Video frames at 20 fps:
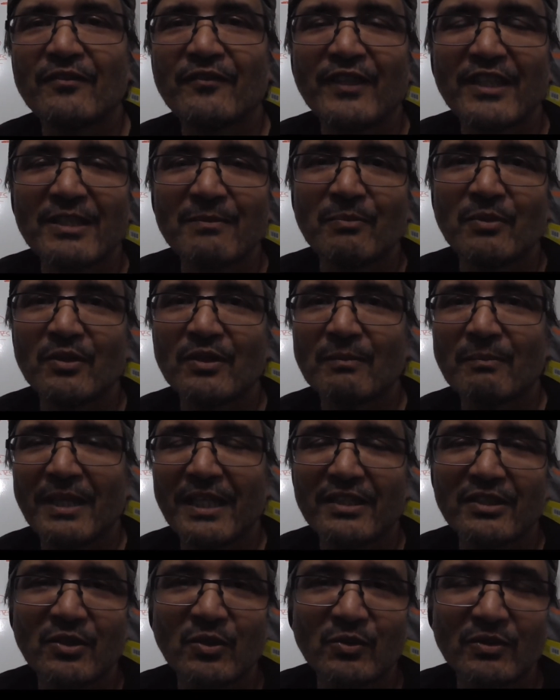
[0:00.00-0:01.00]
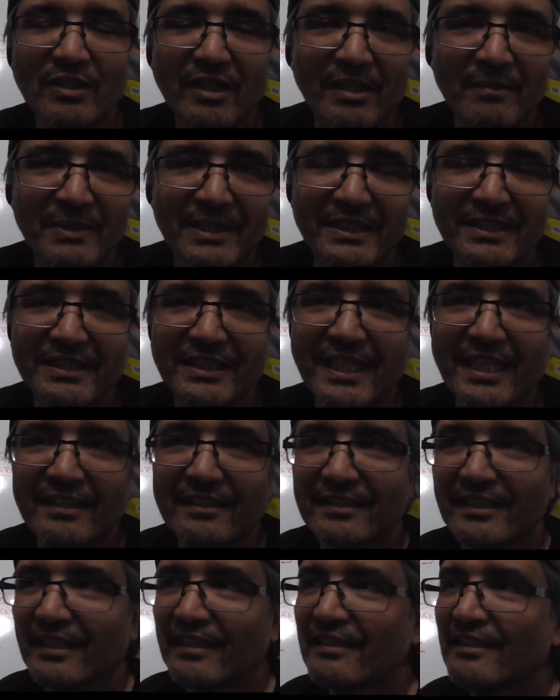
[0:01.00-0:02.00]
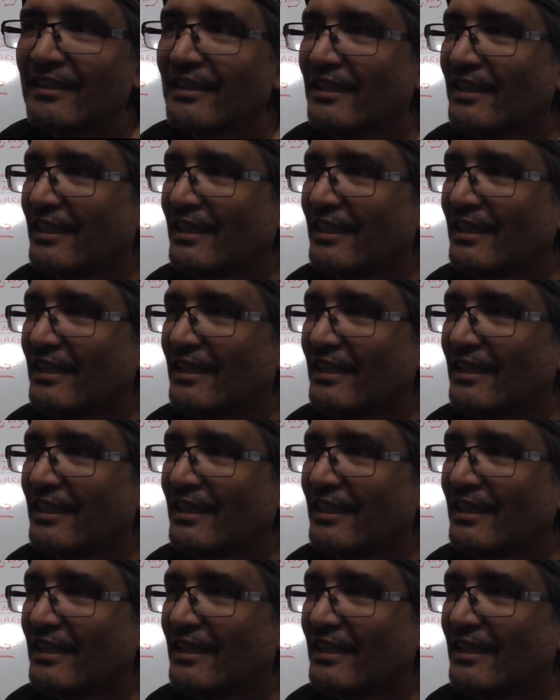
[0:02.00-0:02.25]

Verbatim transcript: a Facebook page called Diabetes Canada,